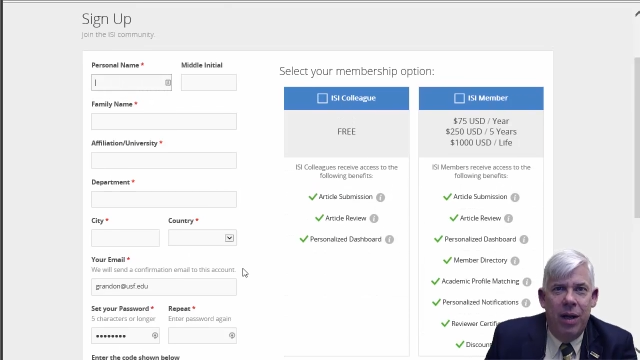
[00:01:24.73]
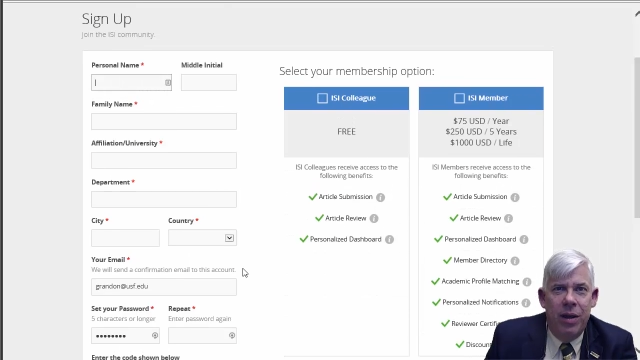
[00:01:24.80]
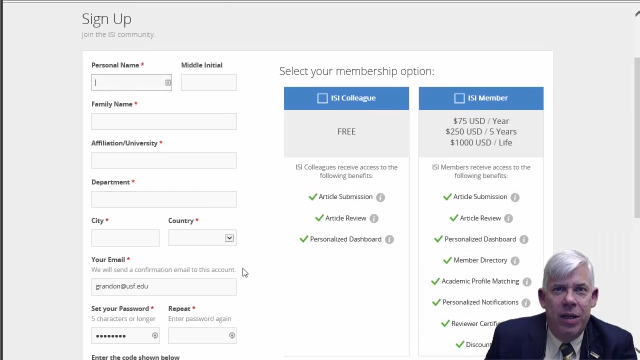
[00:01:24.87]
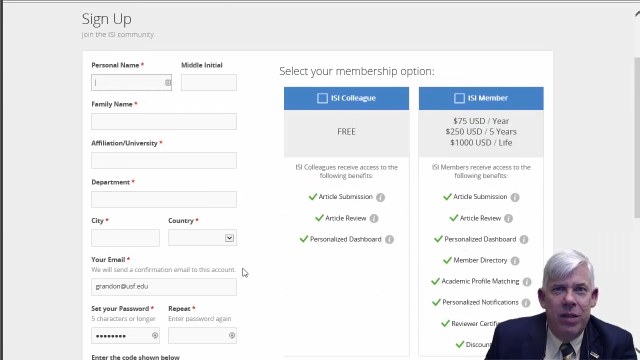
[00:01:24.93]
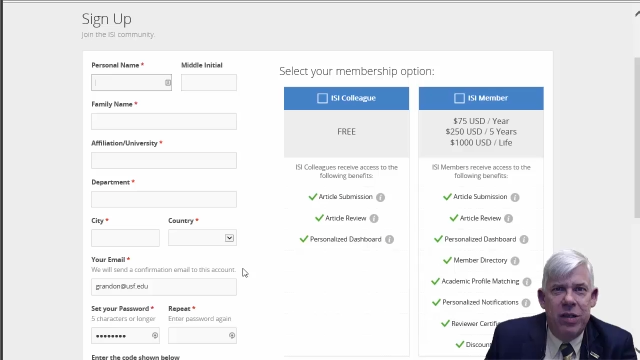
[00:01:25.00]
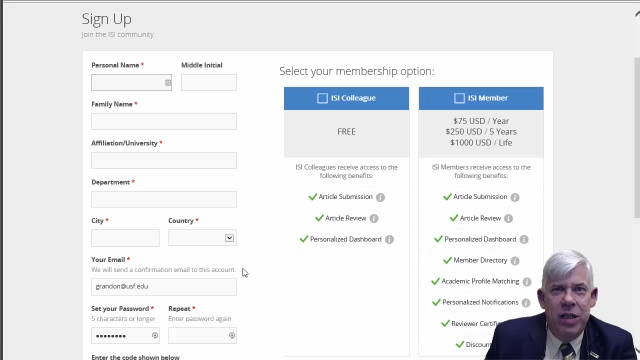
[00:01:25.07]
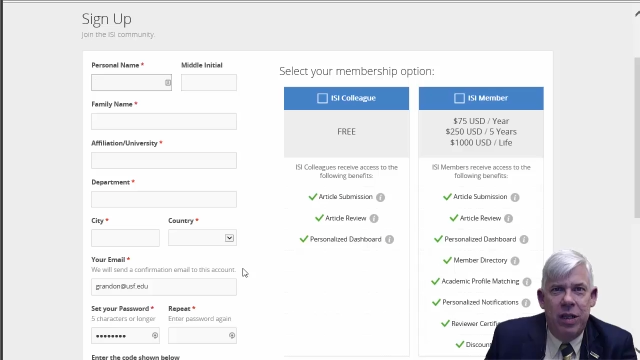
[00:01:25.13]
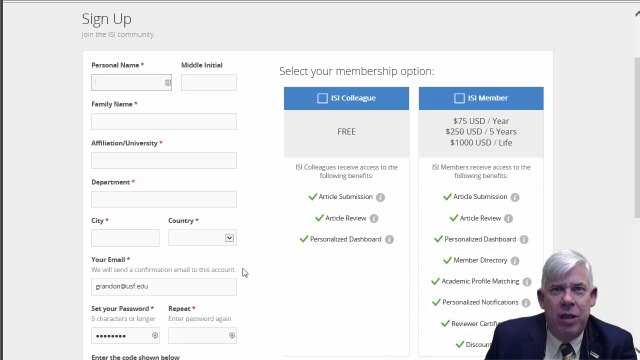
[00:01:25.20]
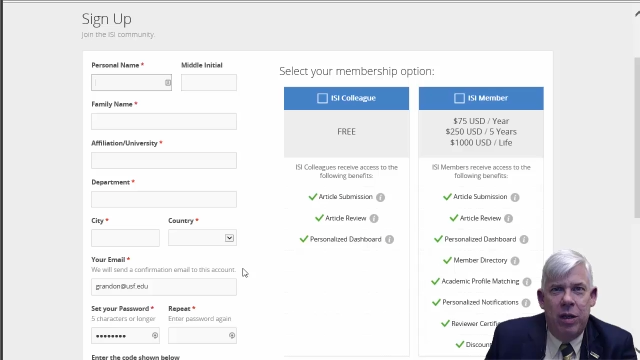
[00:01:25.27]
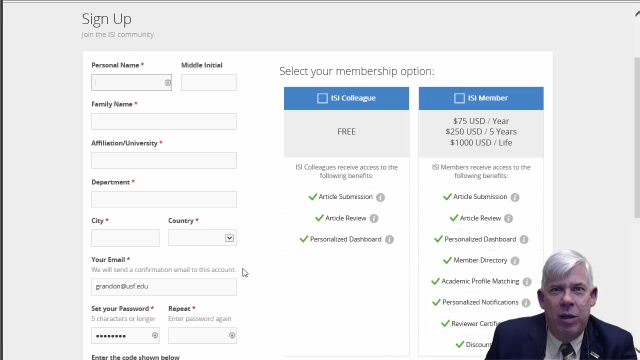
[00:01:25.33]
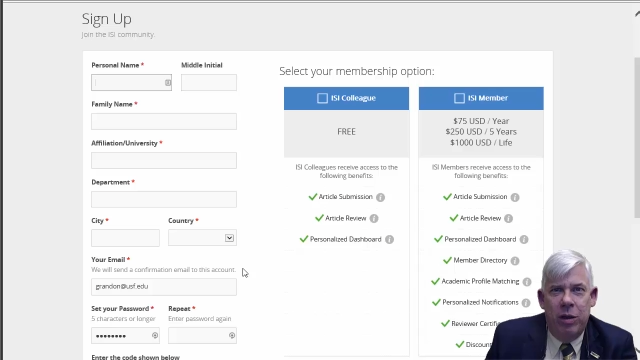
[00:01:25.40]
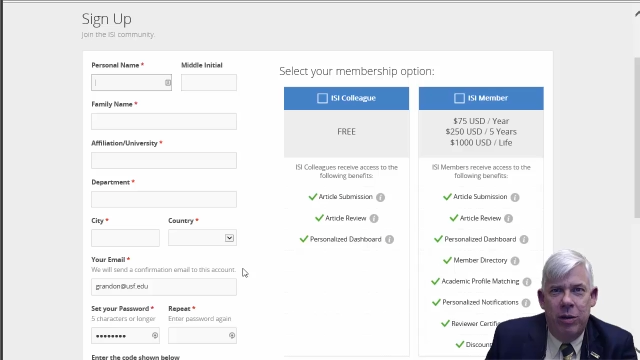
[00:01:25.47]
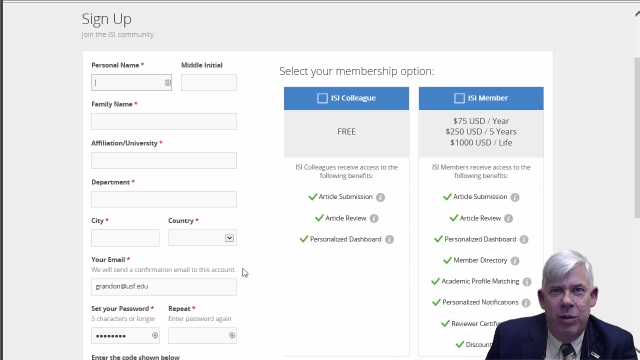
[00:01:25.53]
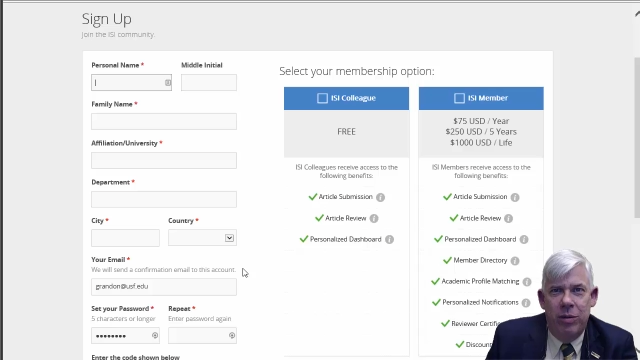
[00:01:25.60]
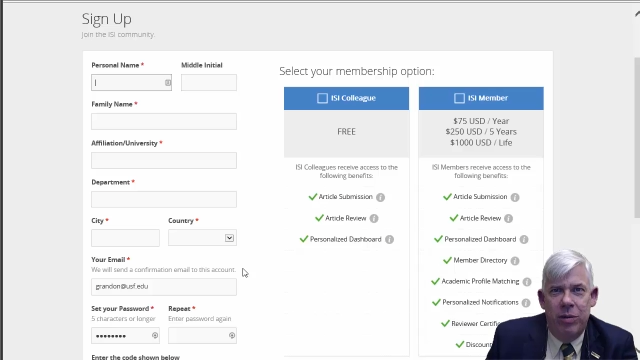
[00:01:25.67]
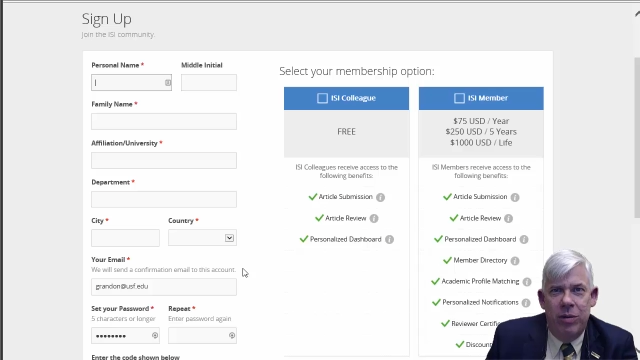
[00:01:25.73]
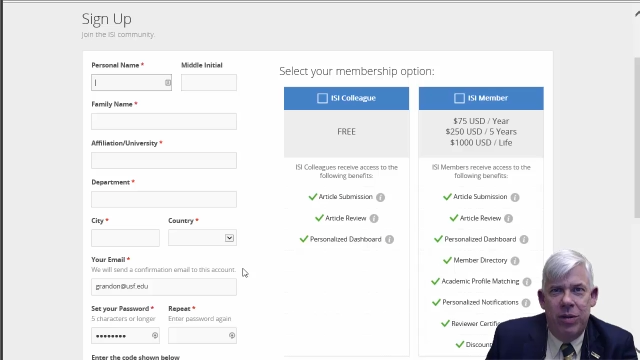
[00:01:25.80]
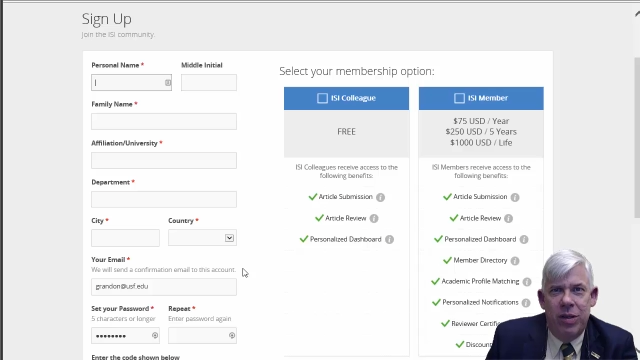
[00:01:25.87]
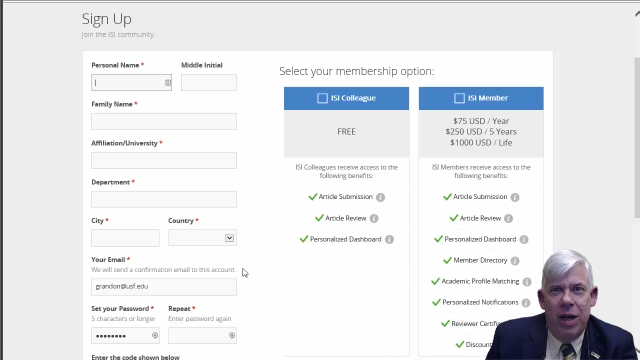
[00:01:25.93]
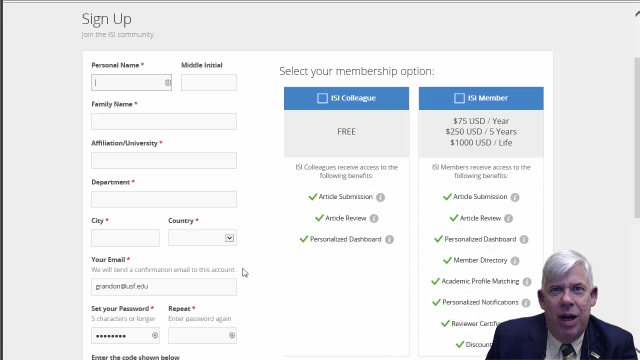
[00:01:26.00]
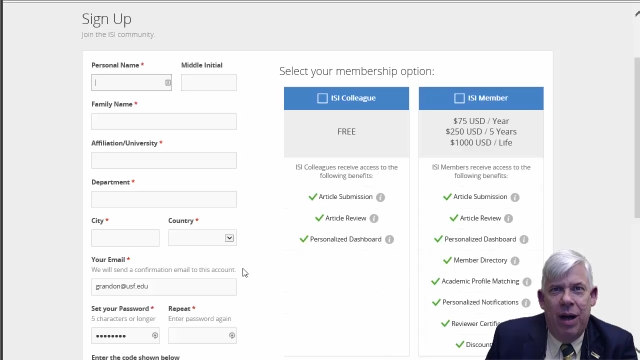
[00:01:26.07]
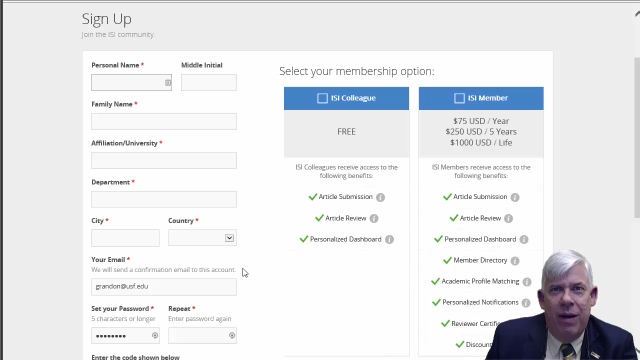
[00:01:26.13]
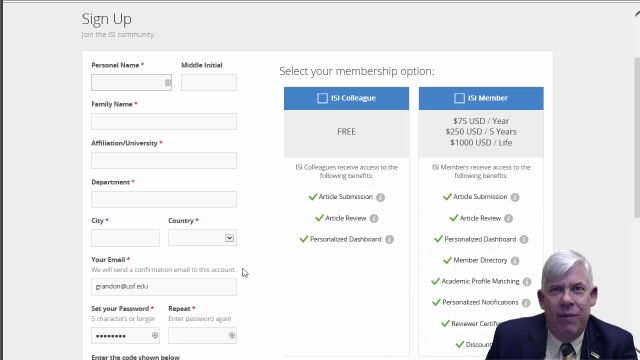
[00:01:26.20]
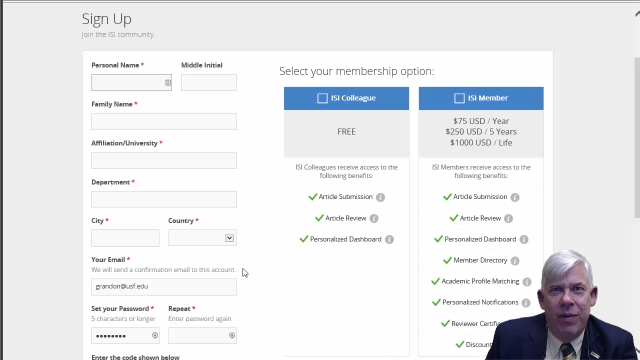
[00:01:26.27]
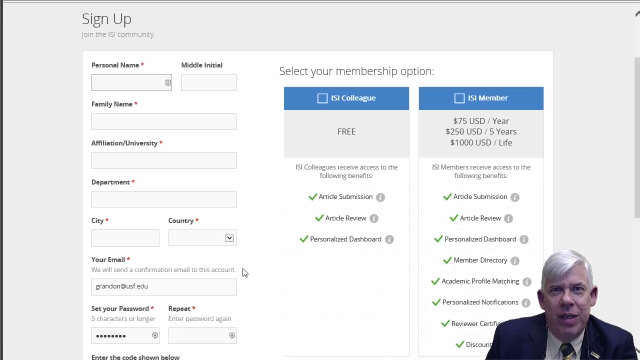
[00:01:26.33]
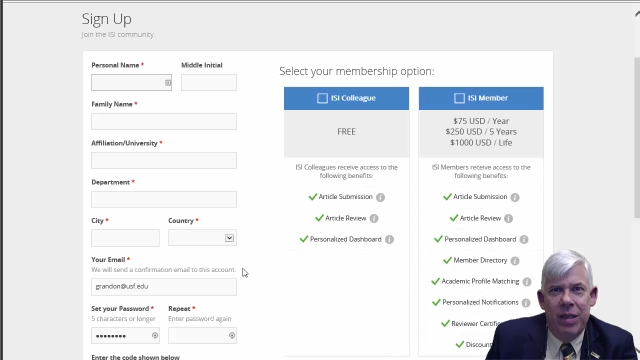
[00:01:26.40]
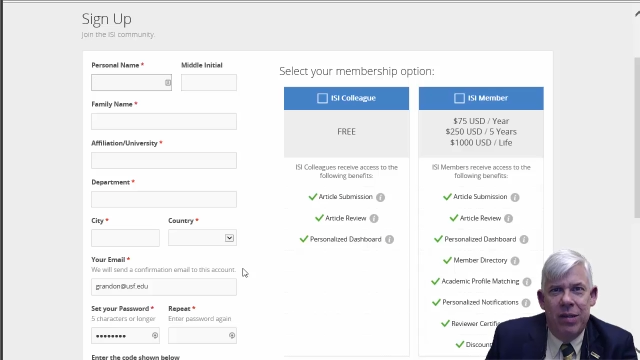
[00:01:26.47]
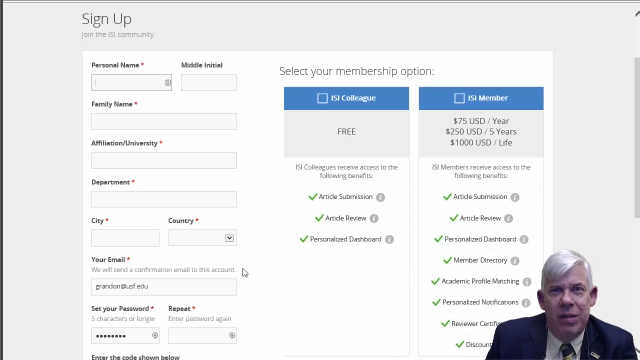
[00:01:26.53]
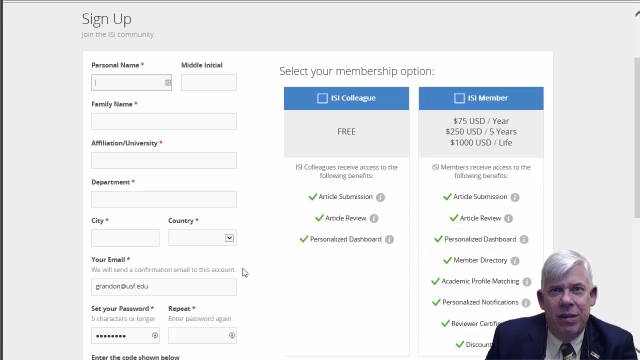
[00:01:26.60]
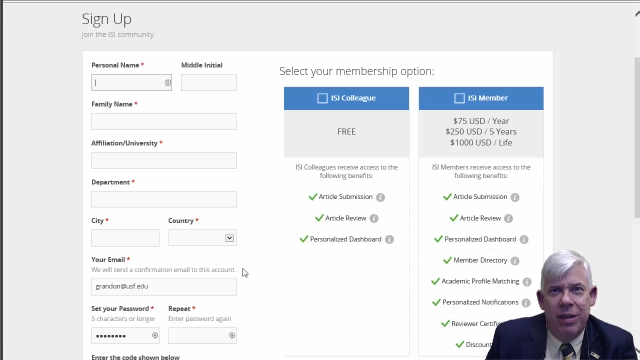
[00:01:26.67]
This includes,
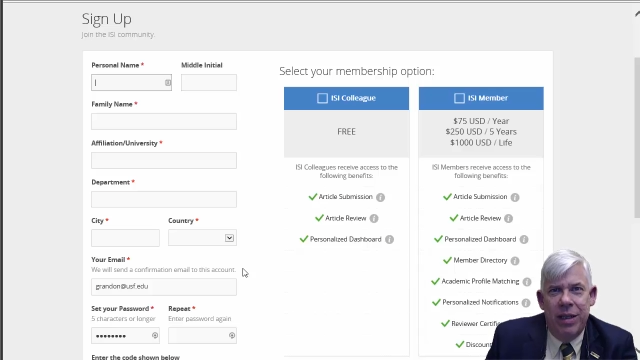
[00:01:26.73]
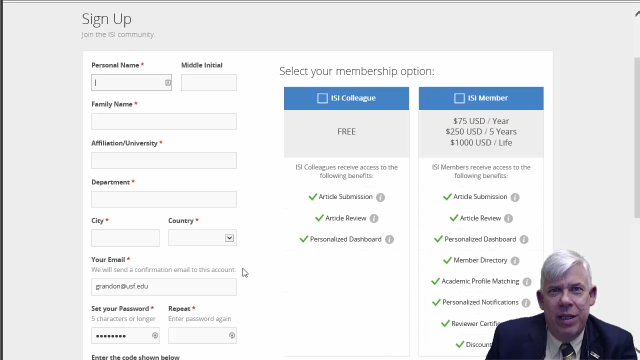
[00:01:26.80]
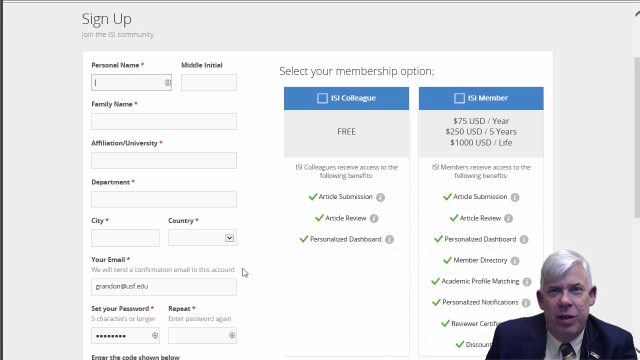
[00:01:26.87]
obviously,